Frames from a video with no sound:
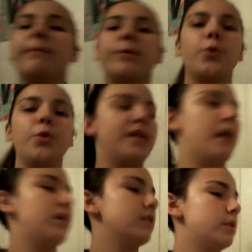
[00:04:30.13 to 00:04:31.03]
without a
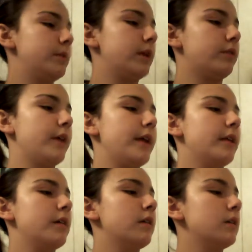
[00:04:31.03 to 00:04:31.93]
little bit of rain.
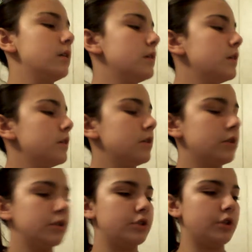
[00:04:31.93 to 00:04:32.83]

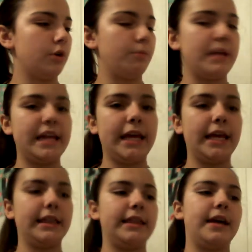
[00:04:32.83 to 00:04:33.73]
So meaning
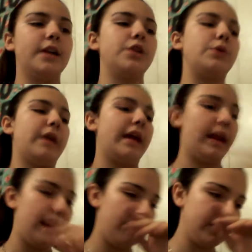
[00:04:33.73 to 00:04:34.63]
that you can't
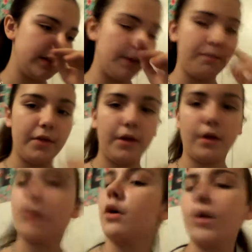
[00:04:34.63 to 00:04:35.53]
have something
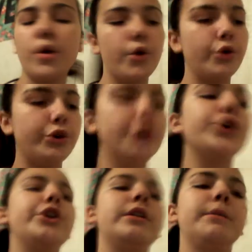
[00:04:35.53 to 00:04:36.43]
good
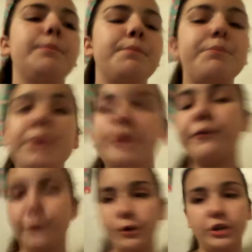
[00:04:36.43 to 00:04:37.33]
and beautiful
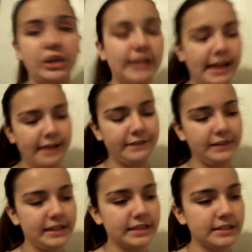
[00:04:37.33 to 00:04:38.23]
in your life
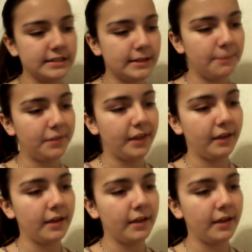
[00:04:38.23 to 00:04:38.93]
unless there's something